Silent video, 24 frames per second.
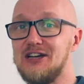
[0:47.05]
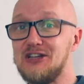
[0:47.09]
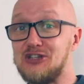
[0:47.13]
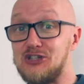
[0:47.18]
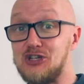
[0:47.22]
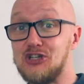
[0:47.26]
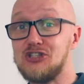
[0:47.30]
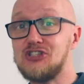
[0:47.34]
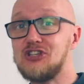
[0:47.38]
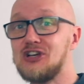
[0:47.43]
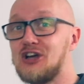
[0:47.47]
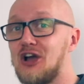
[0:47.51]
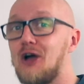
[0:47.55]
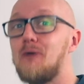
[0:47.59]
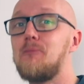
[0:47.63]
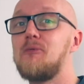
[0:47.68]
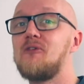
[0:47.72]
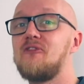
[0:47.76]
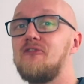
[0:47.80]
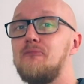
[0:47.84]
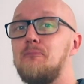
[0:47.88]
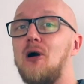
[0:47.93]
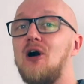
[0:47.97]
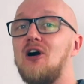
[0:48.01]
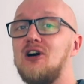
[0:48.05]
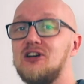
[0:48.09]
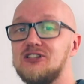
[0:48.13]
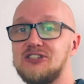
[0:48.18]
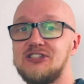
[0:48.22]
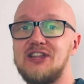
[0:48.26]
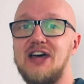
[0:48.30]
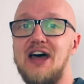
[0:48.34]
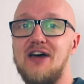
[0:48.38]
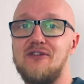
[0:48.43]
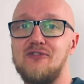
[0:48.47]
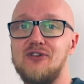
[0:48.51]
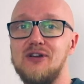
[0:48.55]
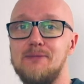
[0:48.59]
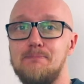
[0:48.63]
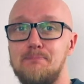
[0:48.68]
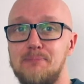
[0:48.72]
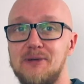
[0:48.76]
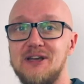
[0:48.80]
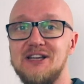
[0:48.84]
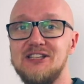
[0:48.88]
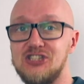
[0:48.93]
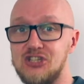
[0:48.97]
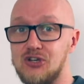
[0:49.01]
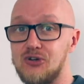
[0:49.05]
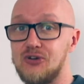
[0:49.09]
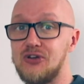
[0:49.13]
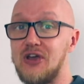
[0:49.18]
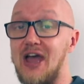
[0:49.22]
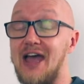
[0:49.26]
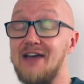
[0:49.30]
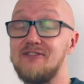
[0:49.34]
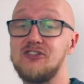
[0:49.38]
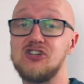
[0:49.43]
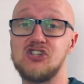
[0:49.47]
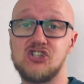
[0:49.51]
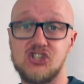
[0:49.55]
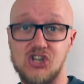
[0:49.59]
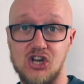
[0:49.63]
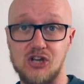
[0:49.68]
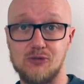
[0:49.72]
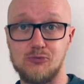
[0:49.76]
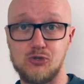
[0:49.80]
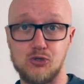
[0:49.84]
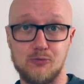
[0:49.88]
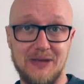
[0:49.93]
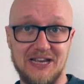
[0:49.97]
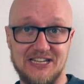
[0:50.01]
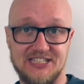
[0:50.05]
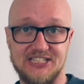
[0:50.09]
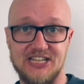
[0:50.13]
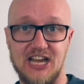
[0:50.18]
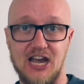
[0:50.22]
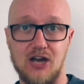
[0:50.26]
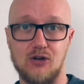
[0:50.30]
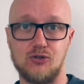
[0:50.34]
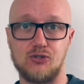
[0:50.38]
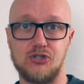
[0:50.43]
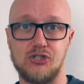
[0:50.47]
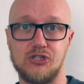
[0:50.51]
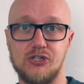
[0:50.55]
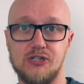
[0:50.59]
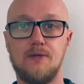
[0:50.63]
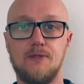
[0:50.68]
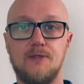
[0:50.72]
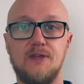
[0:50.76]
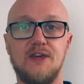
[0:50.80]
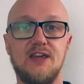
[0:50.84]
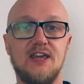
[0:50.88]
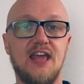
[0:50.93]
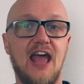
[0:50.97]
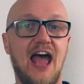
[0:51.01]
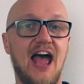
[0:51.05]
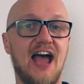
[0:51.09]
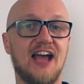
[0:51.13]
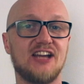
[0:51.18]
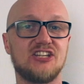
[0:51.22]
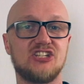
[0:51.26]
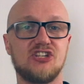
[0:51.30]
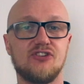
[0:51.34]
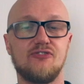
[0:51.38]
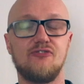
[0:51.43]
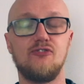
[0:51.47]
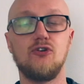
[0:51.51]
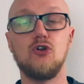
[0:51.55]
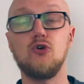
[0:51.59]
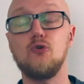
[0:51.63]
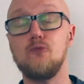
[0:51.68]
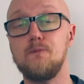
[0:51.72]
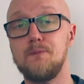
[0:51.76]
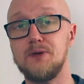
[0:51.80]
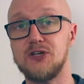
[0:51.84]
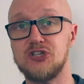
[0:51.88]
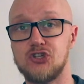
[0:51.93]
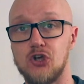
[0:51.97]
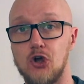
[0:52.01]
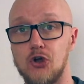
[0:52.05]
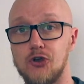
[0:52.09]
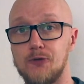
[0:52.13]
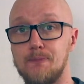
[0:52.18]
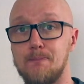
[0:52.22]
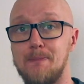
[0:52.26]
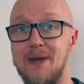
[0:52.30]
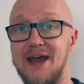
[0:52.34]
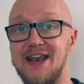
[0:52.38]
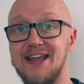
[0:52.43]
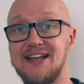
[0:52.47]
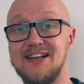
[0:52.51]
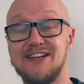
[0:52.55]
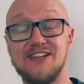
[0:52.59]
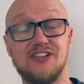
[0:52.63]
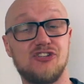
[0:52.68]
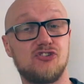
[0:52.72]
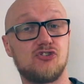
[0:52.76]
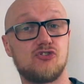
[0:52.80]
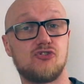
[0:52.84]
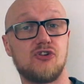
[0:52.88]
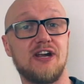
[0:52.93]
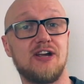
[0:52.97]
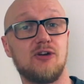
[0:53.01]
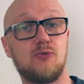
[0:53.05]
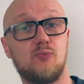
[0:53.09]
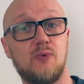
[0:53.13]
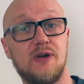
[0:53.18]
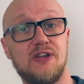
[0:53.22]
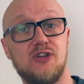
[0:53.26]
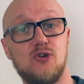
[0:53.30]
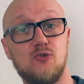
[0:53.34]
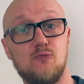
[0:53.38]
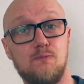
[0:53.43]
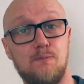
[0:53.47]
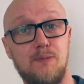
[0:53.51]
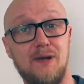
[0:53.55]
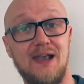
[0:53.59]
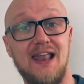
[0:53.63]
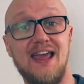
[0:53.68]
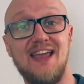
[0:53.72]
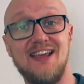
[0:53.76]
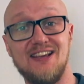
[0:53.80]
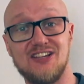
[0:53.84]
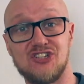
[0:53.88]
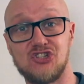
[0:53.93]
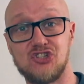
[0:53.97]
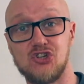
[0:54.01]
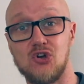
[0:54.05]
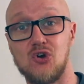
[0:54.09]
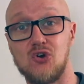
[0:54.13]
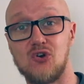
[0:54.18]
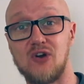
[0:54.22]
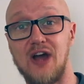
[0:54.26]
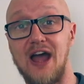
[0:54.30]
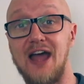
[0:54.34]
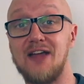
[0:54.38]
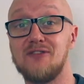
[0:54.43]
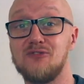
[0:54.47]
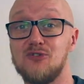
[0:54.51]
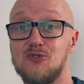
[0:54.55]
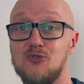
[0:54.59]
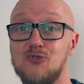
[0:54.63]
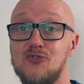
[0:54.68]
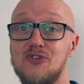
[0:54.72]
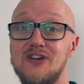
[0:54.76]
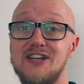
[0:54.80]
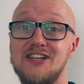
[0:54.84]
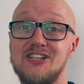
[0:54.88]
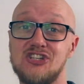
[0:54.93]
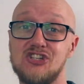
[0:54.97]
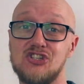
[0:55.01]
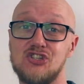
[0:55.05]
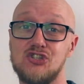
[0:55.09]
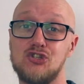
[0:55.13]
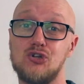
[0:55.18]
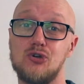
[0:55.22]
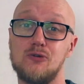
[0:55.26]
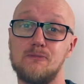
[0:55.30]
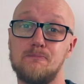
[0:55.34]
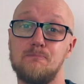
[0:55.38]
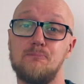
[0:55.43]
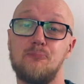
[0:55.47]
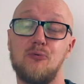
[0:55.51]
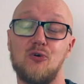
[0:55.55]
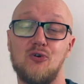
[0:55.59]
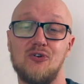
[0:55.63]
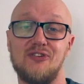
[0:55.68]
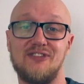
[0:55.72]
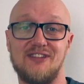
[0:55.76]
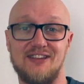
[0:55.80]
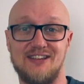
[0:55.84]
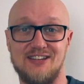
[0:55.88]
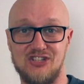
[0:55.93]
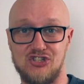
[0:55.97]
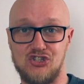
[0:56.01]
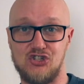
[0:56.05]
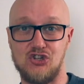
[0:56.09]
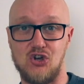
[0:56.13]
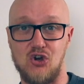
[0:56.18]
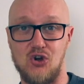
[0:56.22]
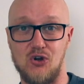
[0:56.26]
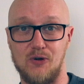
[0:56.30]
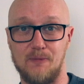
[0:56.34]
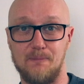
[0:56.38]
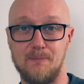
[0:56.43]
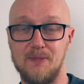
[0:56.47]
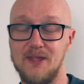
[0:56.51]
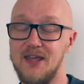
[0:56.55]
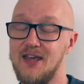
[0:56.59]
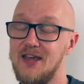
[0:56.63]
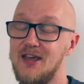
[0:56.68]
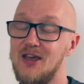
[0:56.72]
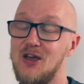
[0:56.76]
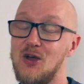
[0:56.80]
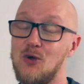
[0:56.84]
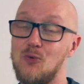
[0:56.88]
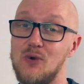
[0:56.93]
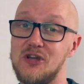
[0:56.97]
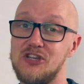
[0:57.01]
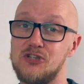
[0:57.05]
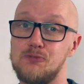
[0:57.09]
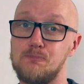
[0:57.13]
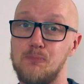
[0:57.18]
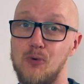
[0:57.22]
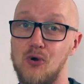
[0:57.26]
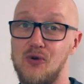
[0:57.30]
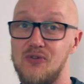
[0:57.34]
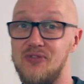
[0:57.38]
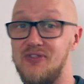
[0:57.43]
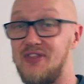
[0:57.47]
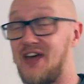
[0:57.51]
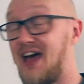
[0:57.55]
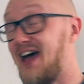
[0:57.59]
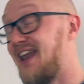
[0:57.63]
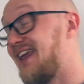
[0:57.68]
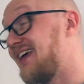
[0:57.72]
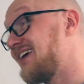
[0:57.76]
Just a couple of bars that repeat so you have the time to mix out. The active loop is automatically triggered when you play a song and reach a certain point in a song which point that